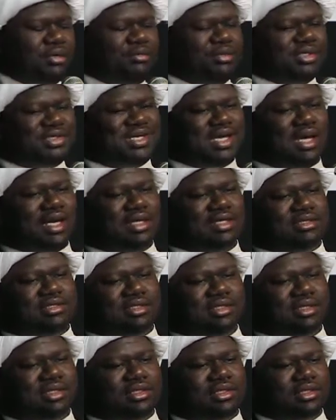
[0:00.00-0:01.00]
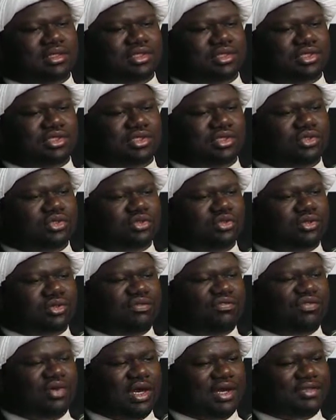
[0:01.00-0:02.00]
Besides, in addition to the
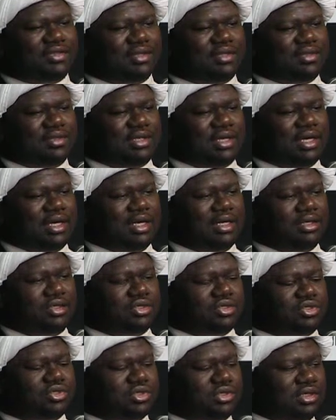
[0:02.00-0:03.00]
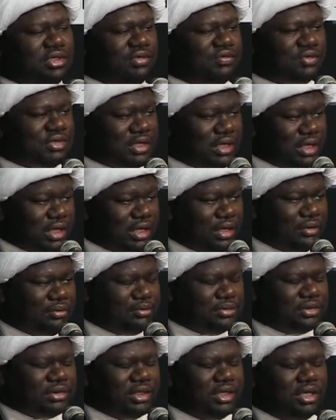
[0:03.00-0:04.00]
fact that they should give
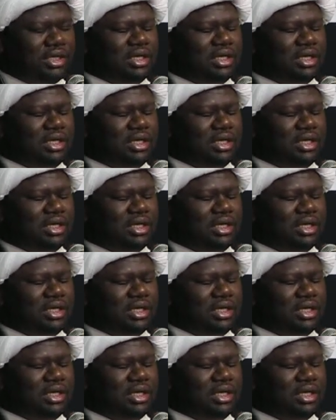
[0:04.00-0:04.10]
salams,